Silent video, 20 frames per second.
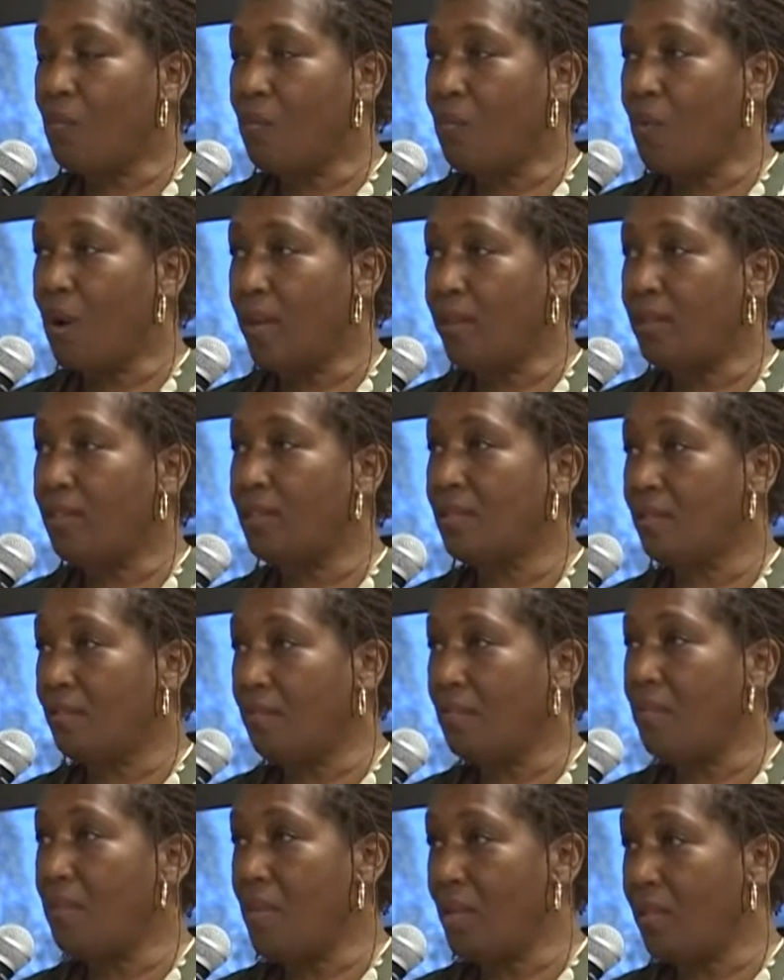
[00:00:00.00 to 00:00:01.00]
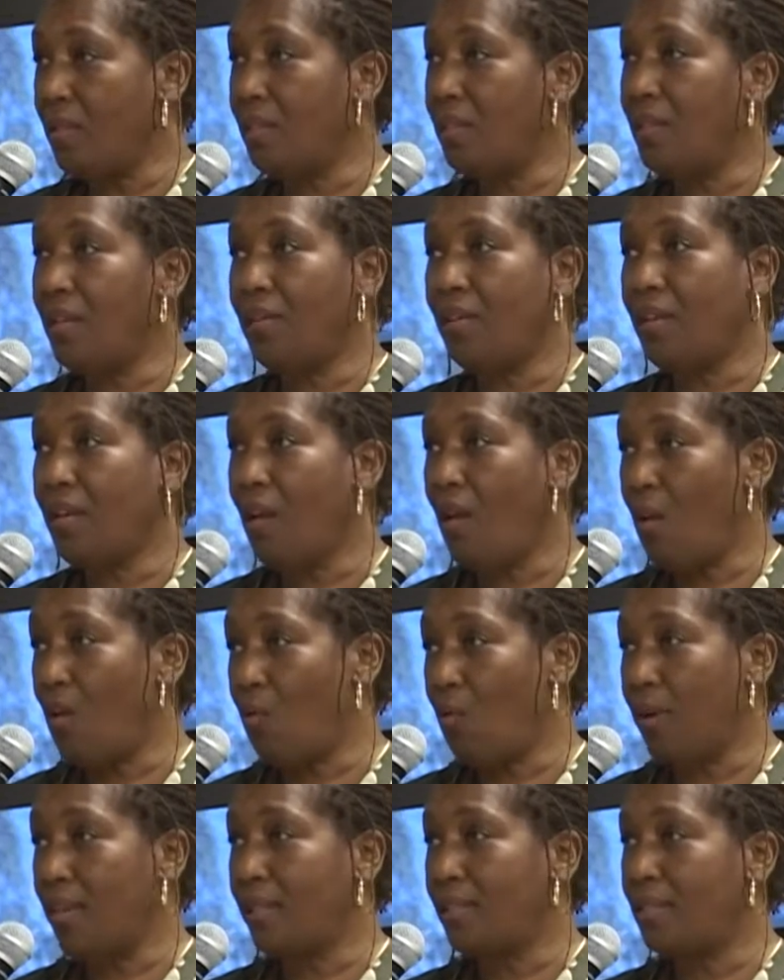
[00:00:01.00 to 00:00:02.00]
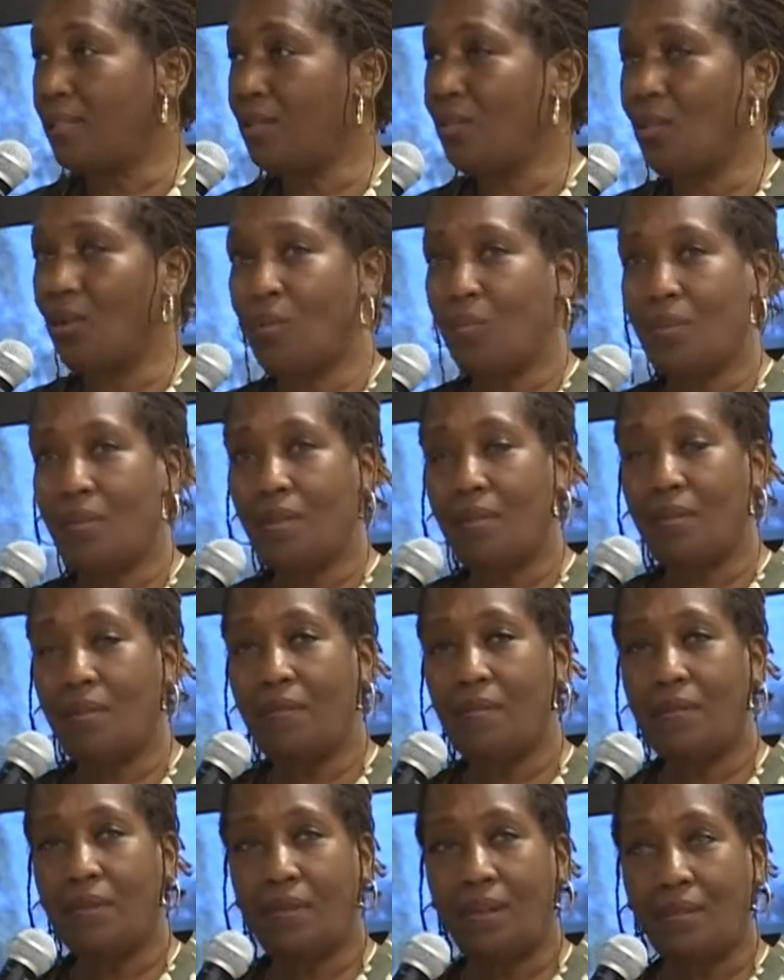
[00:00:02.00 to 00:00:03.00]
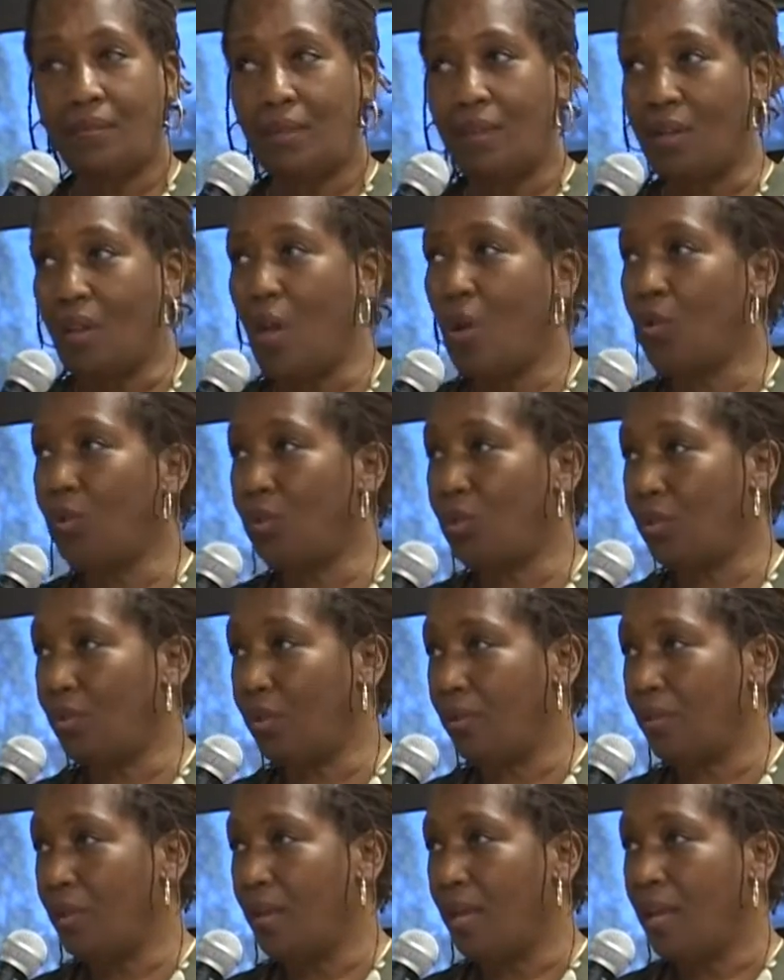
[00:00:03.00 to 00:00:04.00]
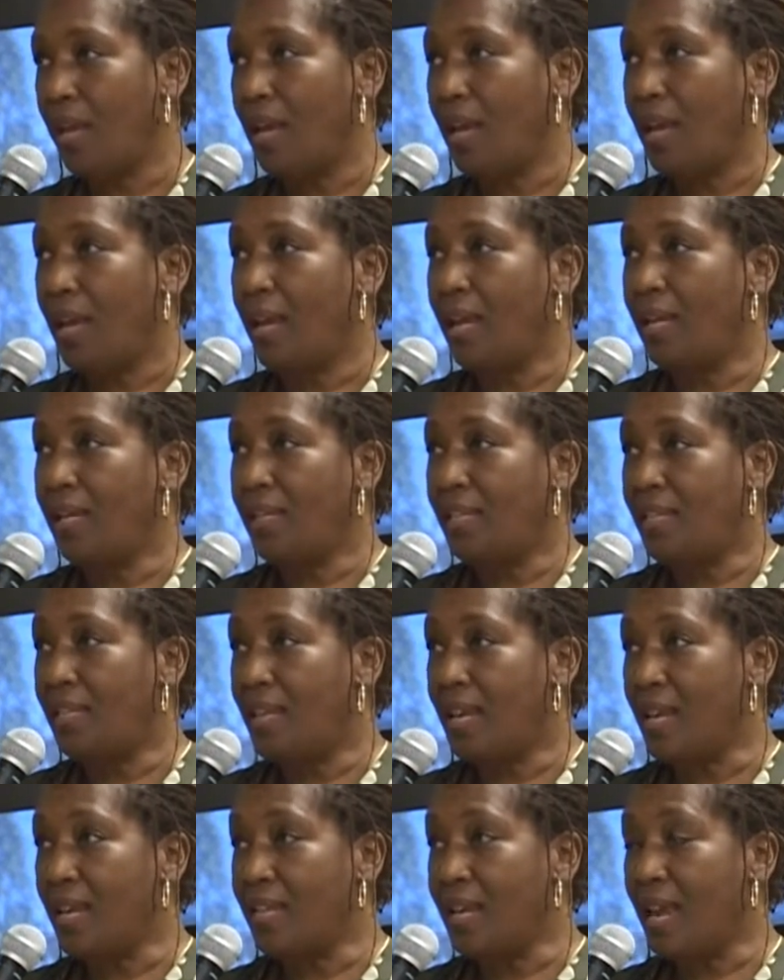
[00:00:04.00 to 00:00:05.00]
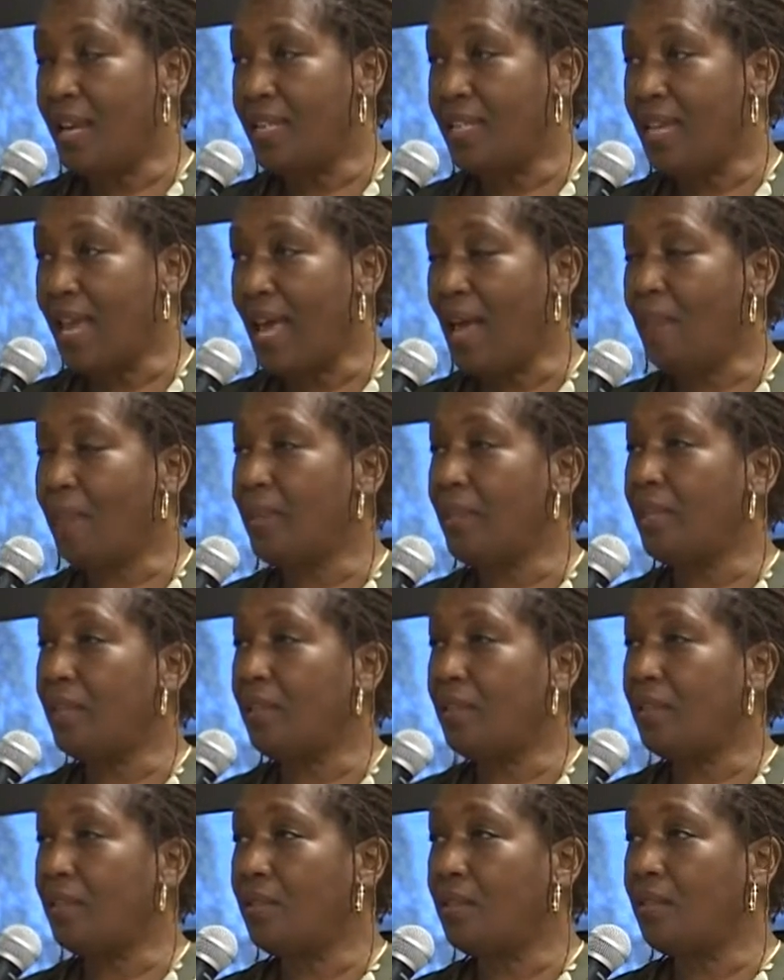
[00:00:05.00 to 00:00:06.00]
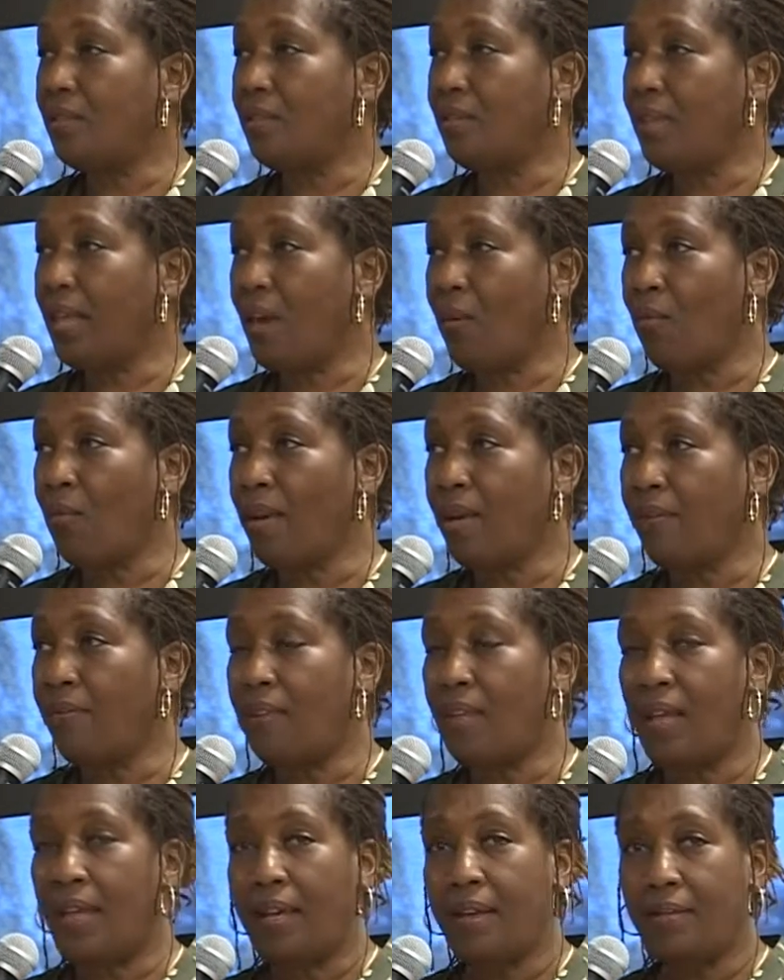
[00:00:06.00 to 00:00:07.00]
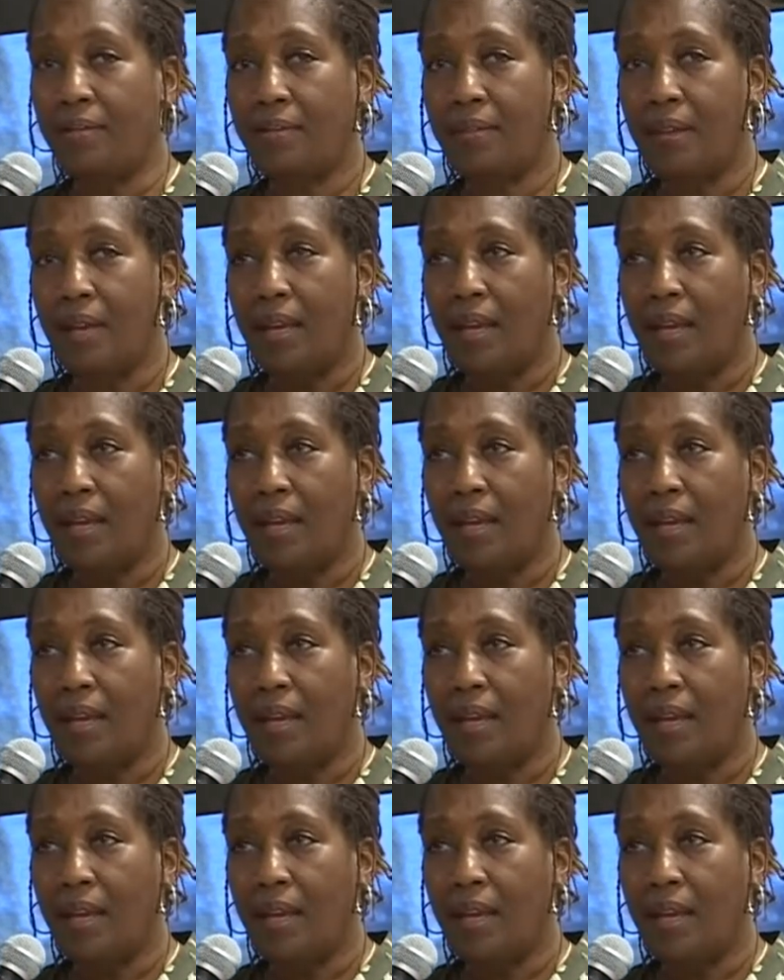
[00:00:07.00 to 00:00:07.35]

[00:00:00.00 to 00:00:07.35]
once military, always in terms of the culture and, and adapting to that way of life.